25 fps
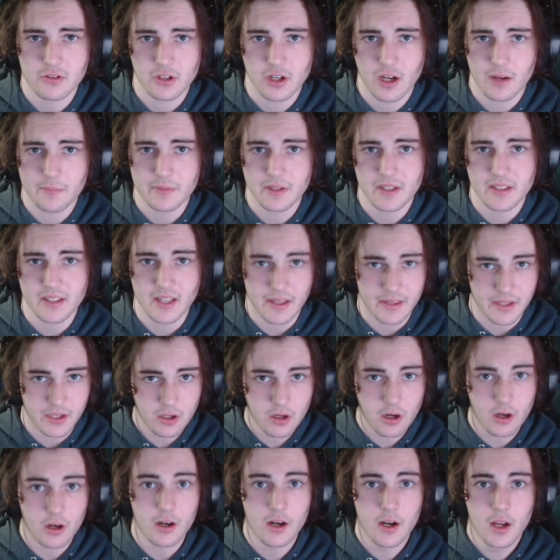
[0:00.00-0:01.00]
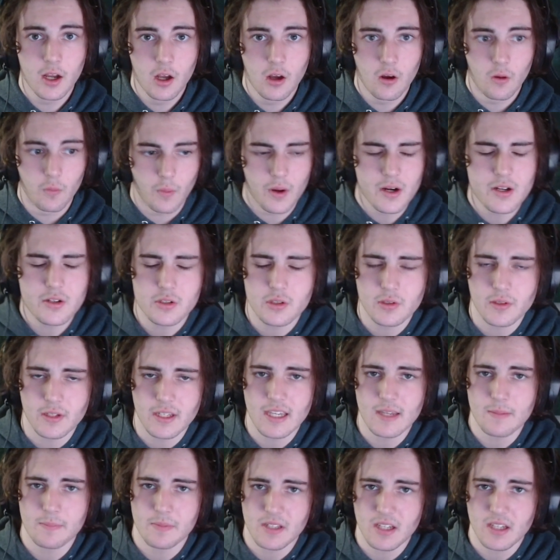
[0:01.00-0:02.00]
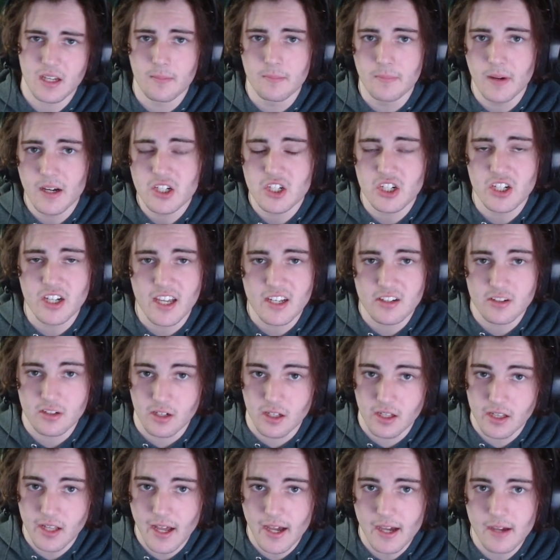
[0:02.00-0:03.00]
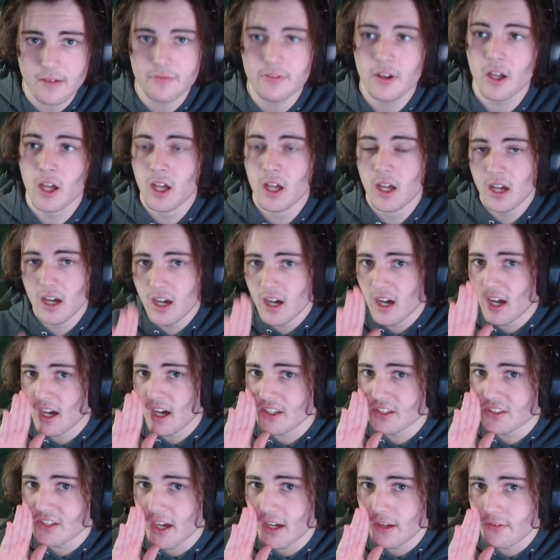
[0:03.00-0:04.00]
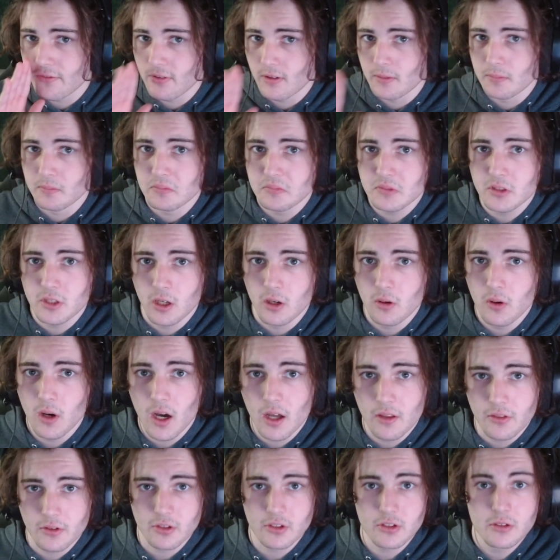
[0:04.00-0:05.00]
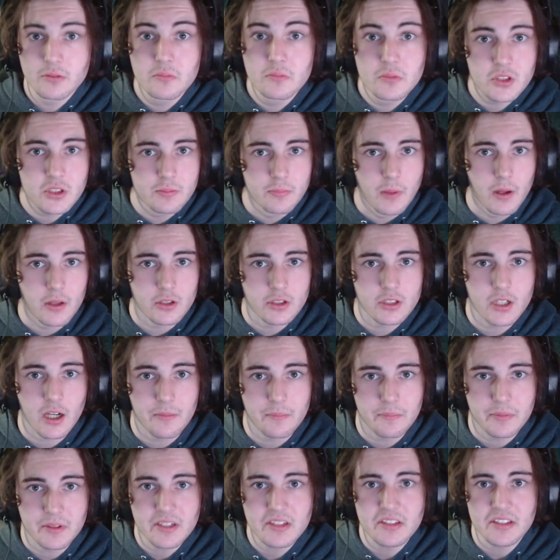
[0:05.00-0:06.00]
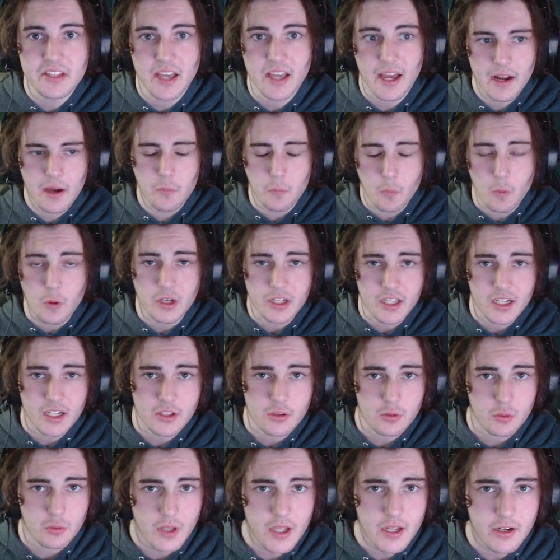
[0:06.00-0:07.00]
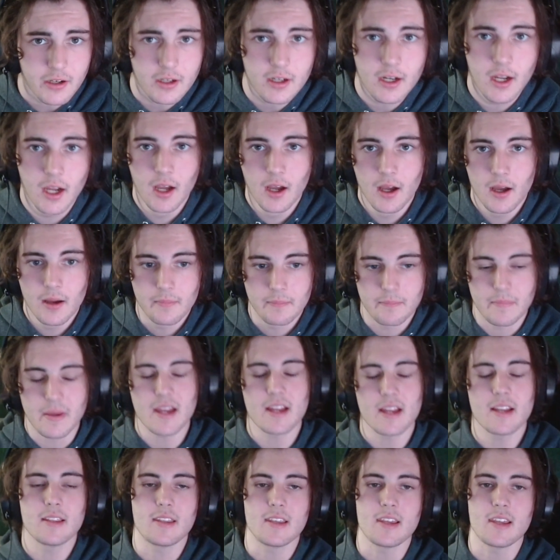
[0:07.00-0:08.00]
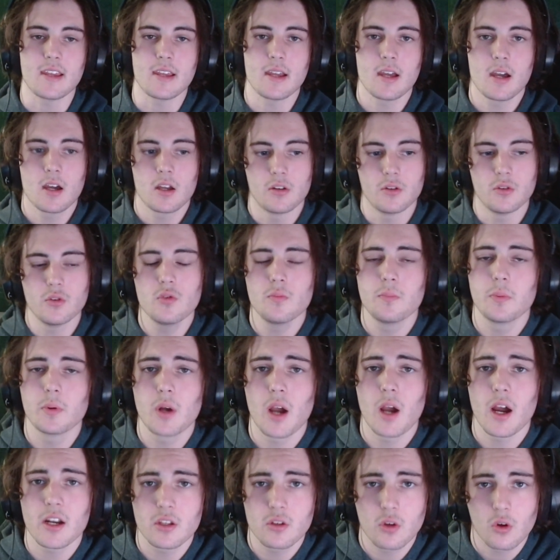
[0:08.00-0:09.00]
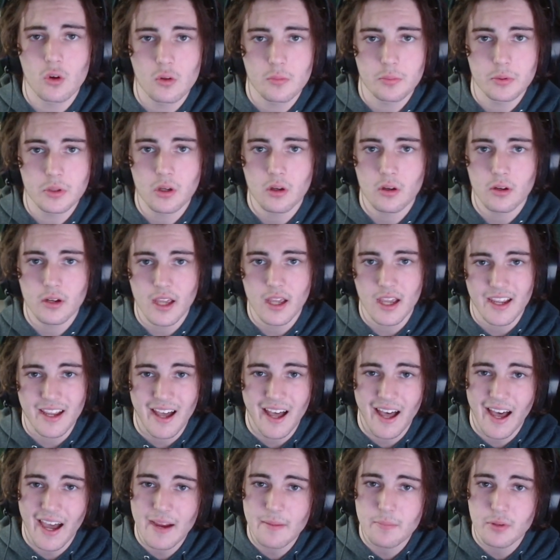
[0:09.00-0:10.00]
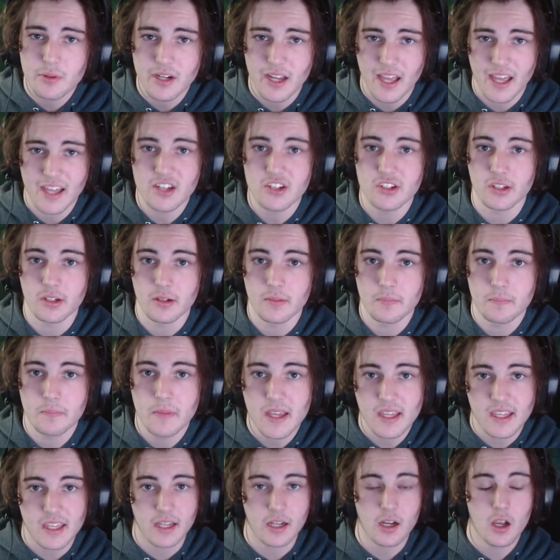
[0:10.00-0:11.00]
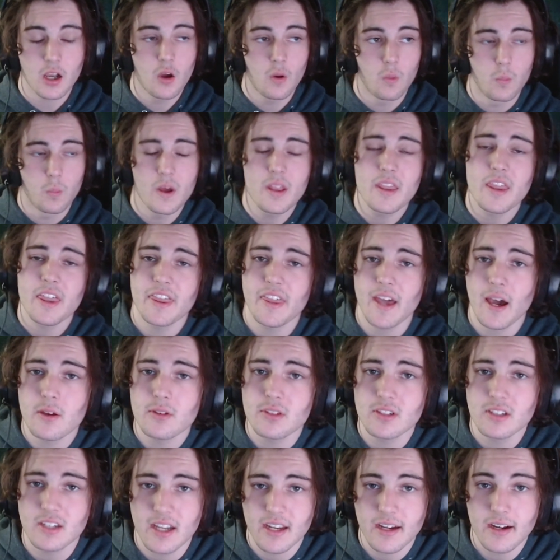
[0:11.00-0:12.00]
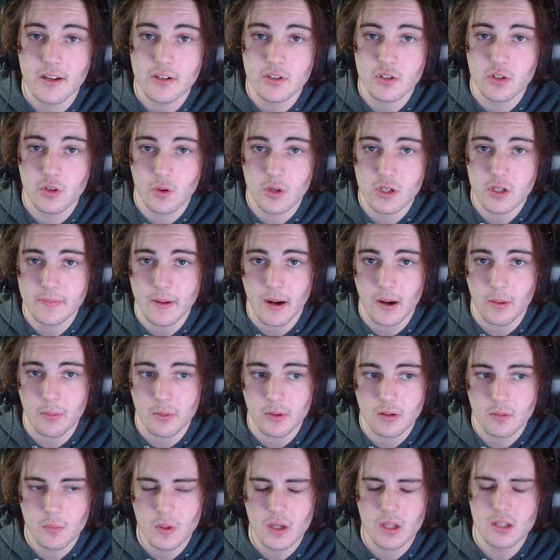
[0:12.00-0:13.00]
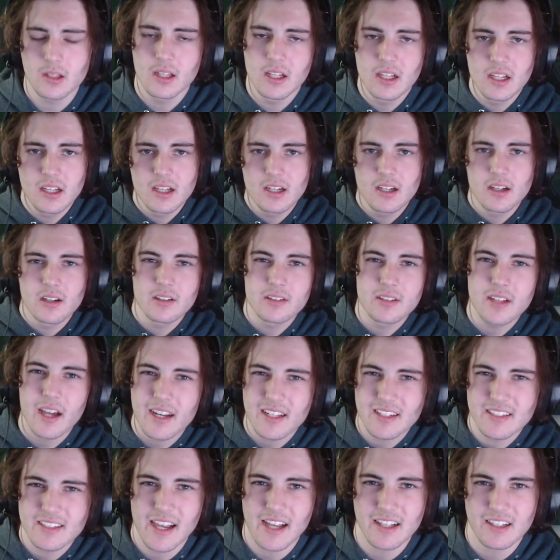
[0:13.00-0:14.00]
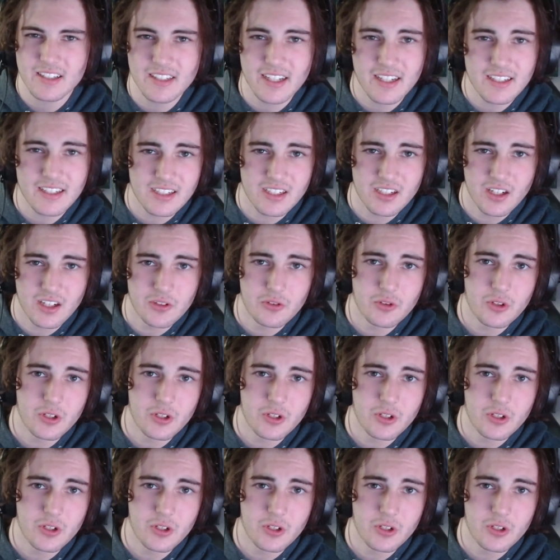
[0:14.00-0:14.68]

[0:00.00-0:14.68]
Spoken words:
company that they are, wanted to keep the combustion engine alive, aside from, other smaller companies that we'll get into later, made the new Bugatti Tourbillon a hybrid engine, making 1,800 horsepower. Well, not exactly 1,800.